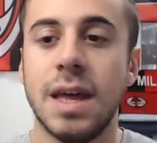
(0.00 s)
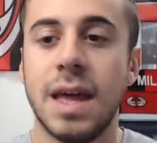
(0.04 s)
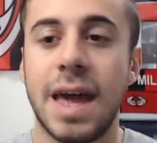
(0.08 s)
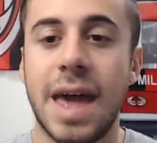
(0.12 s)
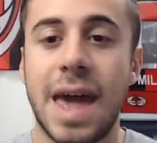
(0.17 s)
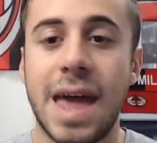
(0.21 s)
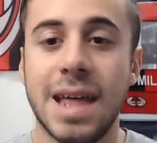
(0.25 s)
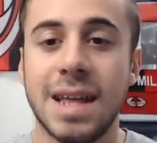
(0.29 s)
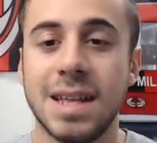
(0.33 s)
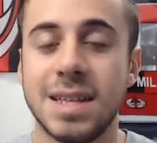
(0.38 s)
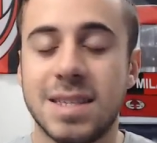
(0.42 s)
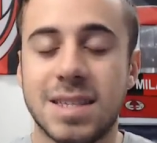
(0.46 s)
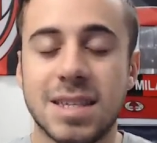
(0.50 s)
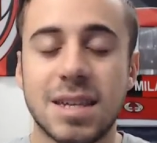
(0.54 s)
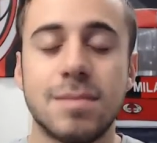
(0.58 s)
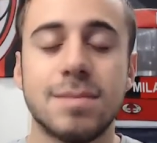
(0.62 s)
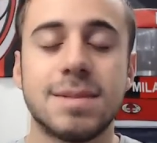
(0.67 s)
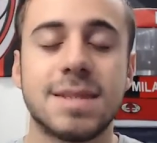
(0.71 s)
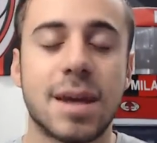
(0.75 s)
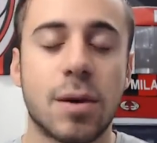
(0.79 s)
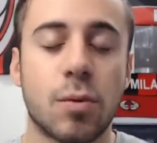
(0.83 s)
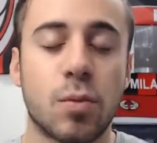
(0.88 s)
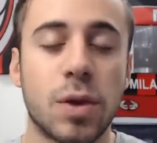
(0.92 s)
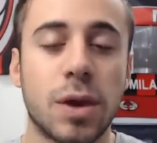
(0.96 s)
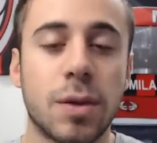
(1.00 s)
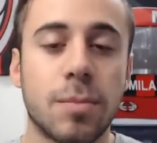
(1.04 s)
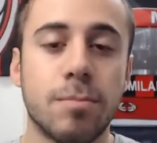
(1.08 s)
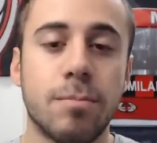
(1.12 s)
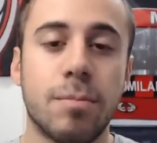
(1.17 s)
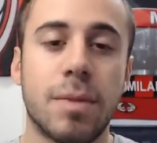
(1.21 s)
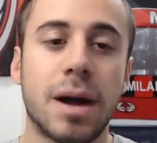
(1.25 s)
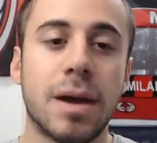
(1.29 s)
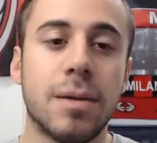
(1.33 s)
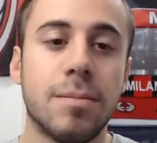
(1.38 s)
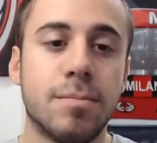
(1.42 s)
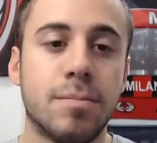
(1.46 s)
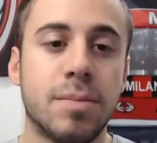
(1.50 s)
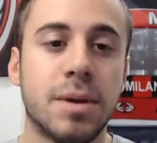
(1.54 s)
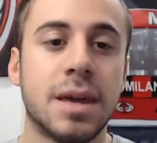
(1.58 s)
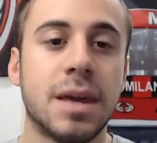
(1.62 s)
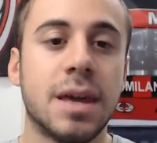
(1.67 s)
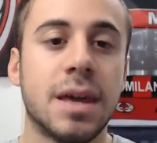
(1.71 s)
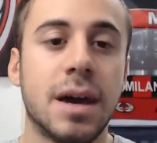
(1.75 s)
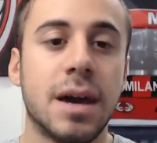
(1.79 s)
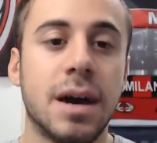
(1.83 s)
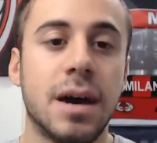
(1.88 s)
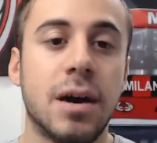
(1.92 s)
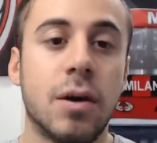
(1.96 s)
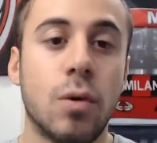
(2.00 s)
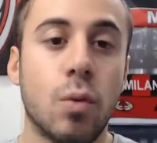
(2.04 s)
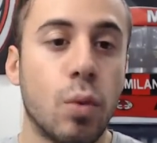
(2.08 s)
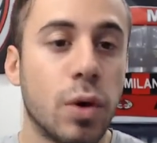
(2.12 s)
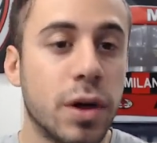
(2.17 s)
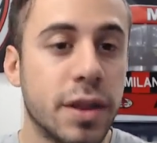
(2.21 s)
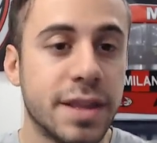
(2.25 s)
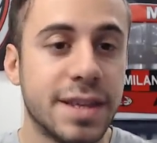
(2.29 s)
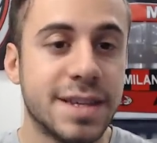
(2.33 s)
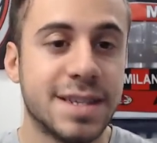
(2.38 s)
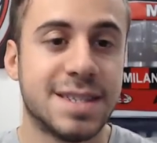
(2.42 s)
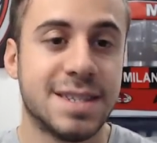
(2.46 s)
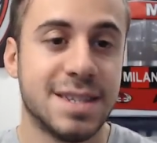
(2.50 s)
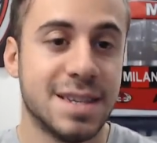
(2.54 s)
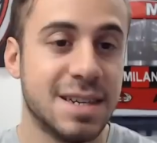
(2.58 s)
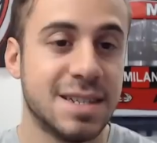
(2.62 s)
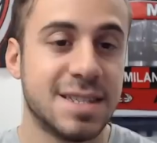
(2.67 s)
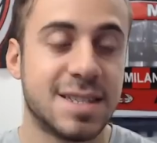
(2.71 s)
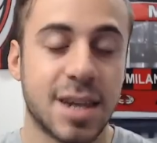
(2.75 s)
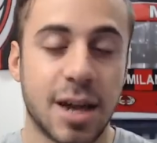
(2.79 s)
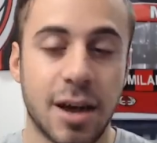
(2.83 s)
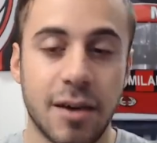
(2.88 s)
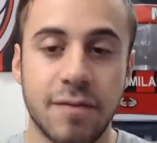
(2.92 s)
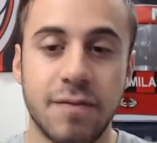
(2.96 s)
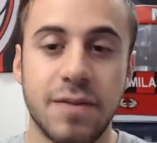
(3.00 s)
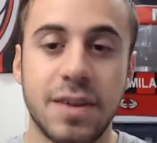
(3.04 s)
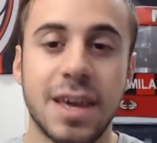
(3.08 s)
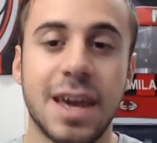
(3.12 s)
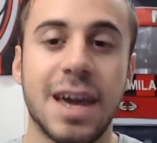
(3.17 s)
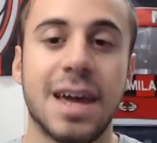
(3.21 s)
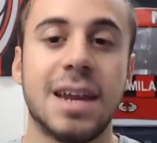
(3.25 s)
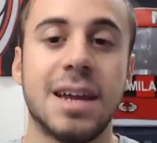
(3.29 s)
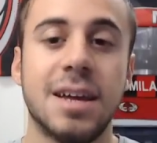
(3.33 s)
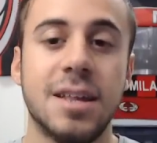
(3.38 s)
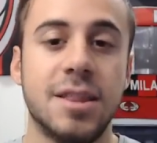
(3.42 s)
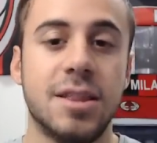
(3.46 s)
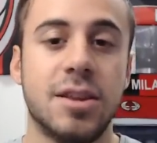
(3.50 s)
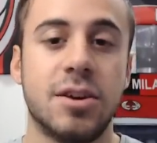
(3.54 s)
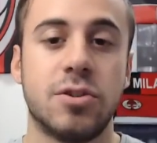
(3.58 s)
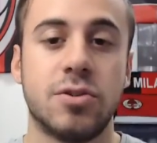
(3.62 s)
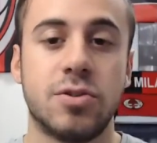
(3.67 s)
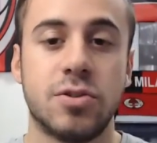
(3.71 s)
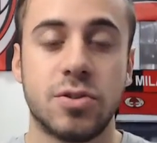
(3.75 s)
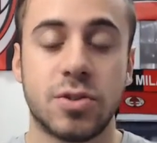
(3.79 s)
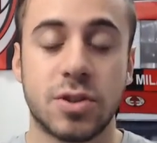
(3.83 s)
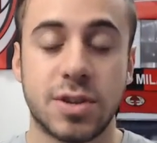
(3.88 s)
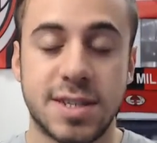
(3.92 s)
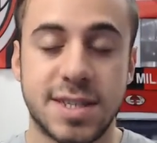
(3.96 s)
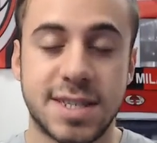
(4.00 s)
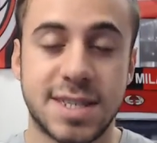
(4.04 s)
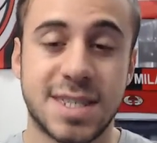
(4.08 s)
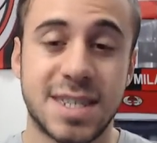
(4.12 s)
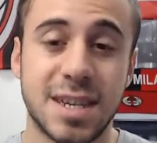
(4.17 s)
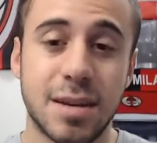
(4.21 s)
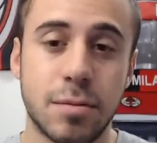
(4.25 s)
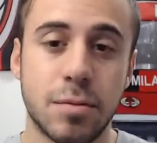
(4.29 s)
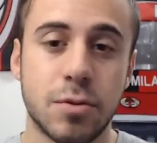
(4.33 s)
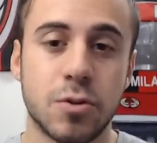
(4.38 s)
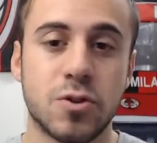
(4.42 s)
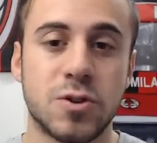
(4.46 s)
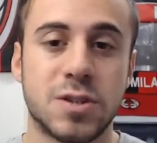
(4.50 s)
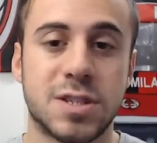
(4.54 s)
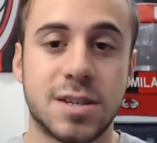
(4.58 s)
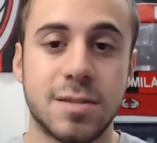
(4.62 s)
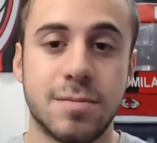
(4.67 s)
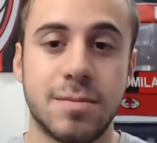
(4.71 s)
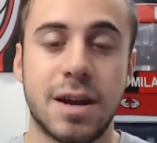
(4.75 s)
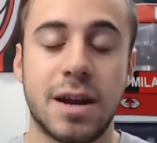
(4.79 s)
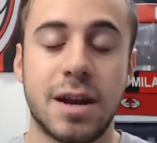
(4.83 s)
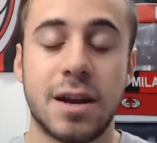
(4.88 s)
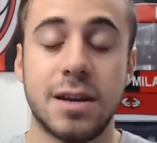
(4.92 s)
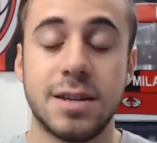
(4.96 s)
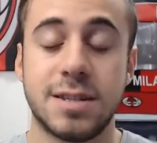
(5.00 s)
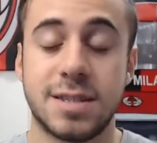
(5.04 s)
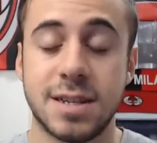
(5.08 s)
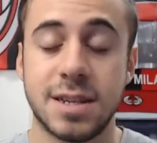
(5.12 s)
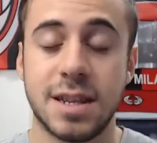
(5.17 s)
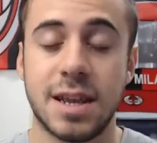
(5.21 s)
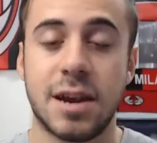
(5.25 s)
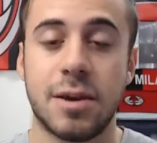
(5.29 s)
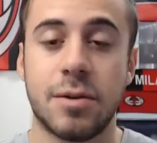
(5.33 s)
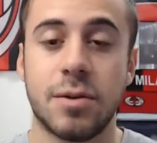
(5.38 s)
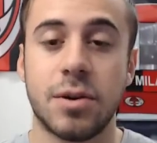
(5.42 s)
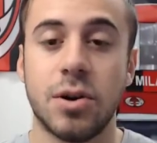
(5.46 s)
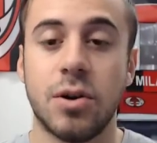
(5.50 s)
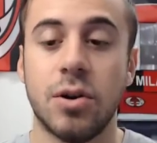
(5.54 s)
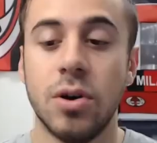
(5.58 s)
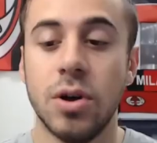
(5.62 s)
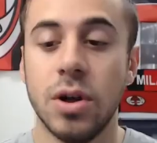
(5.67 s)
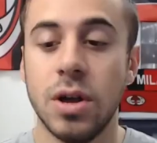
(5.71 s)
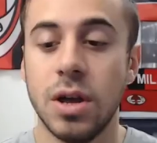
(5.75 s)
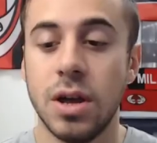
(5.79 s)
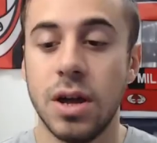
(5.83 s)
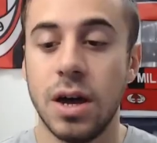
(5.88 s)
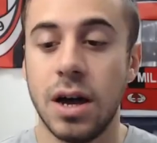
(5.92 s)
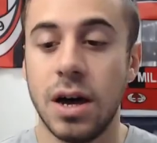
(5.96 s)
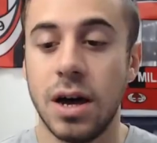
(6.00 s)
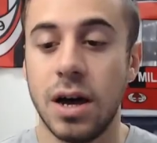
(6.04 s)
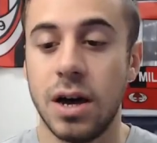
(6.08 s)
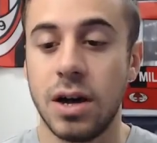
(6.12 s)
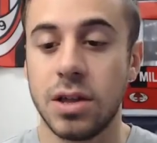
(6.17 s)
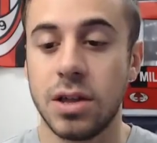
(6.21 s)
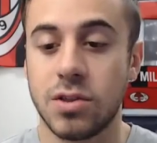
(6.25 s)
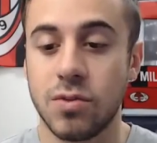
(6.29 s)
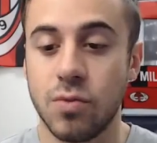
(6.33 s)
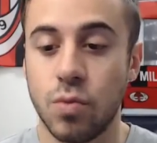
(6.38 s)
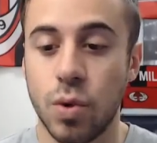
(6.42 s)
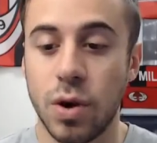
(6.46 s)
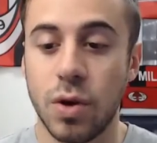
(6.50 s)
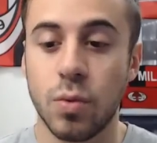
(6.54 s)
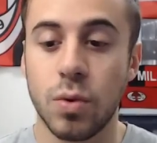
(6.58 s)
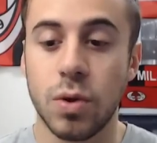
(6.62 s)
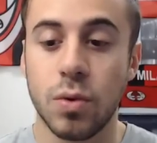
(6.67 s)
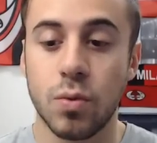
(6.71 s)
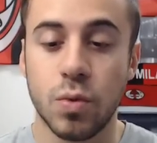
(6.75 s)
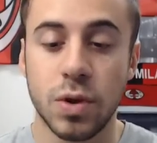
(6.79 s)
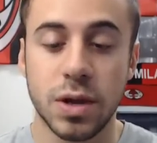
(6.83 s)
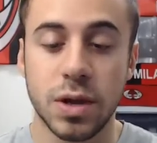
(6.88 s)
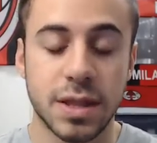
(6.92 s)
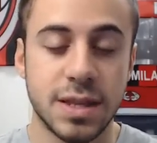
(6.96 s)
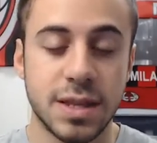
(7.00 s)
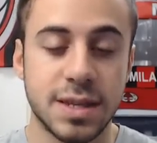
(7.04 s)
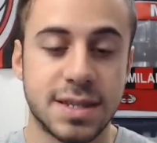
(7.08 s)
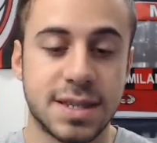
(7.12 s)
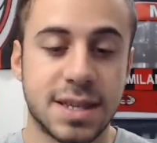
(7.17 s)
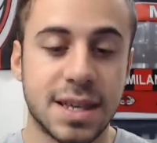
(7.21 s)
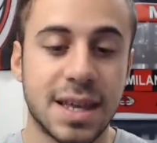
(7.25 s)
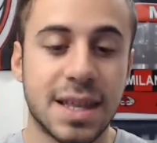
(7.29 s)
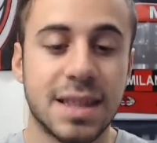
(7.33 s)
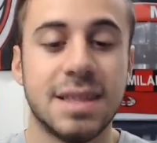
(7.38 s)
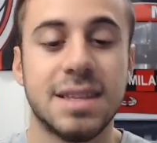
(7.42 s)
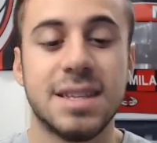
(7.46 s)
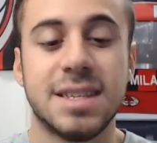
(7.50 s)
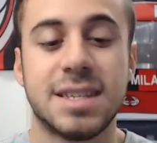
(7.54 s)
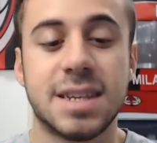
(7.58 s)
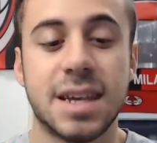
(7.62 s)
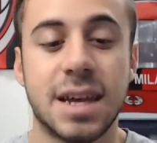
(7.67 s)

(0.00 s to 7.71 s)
And it seems like we might be witnesses of yet another similar scenario to what we witnessed in these